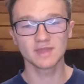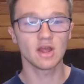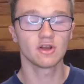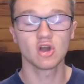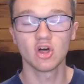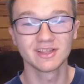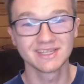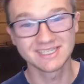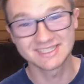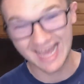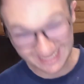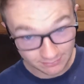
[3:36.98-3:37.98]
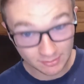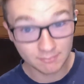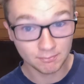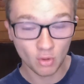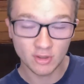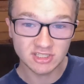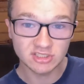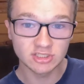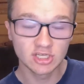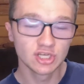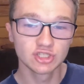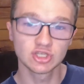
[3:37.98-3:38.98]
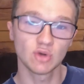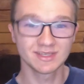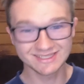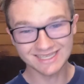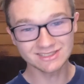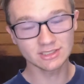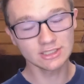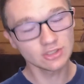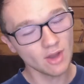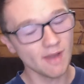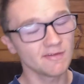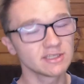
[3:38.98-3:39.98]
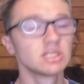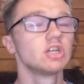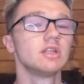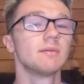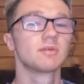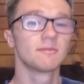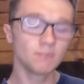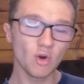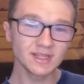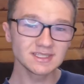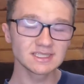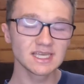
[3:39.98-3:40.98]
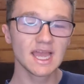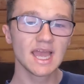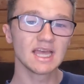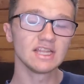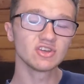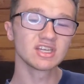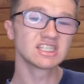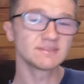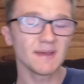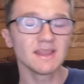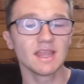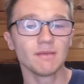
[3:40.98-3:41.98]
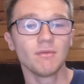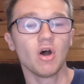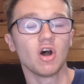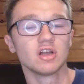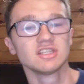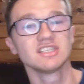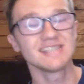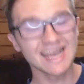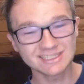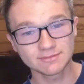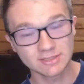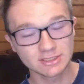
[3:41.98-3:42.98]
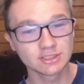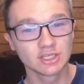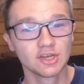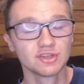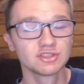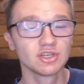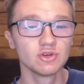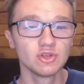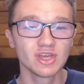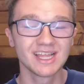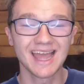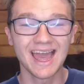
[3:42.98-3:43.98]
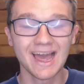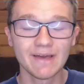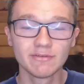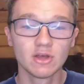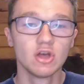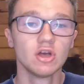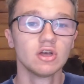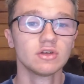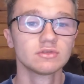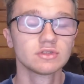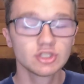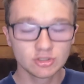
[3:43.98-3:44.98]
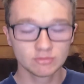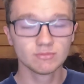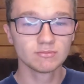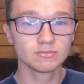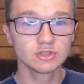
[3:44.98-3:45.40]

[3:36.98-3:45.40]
they are calling detachment points. So essentially you have a certain number of points and you can spend them on detachments. So you can have two